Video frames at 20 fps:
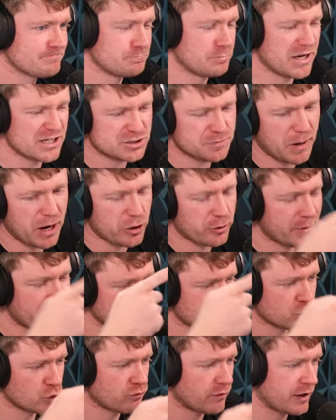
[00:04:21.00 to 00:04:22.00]
Best Spider-Man
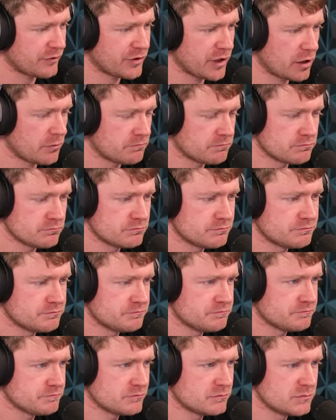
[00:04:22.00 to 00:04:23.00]
suit right there.
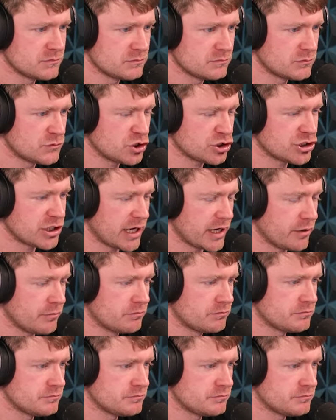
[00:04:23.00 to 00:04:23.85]
Just saying.